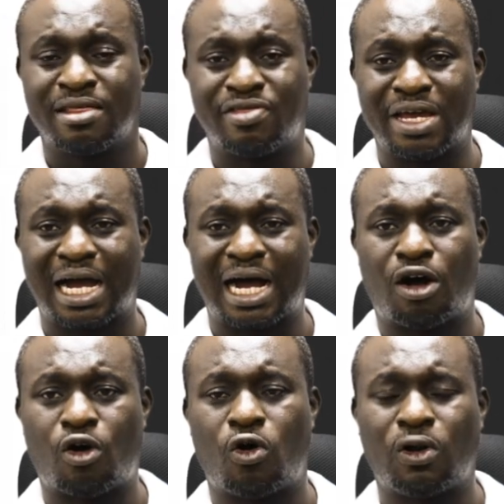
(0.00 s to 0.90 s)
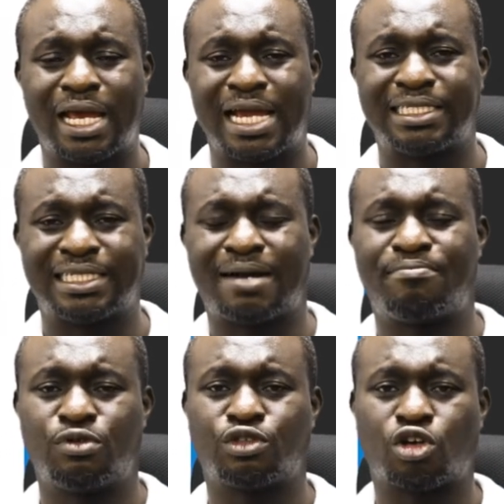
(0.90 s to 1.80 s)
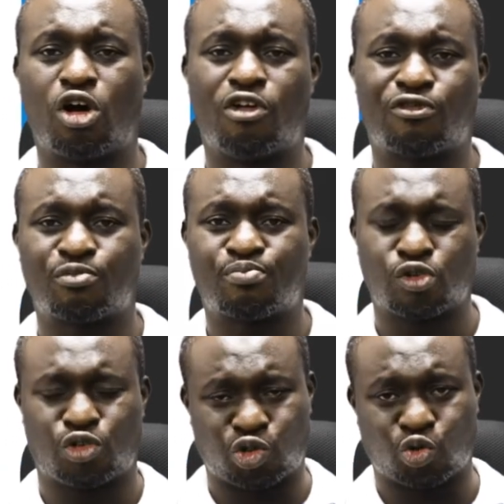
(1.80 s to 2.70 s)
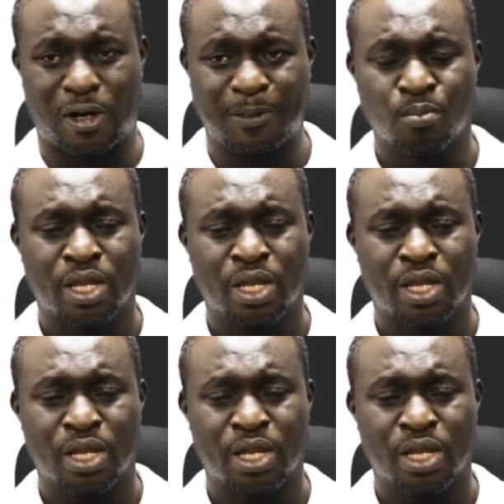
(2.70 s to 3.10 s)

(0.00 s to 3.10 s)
They are all examples of protozoa.